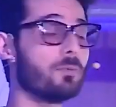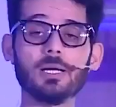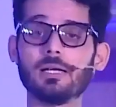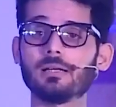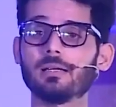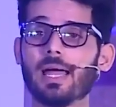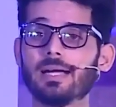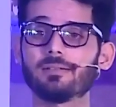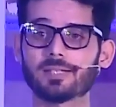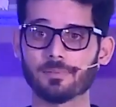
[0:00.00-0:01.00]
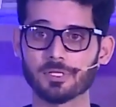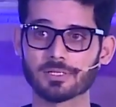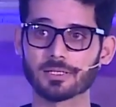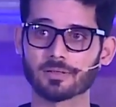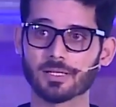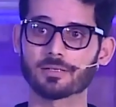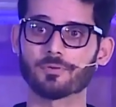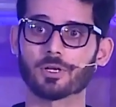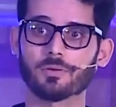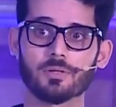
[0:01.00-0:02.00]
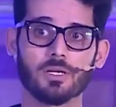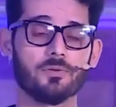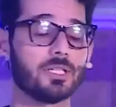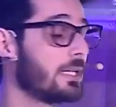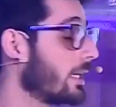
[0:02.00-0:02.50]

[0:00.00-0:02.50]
to build and establish the trust with the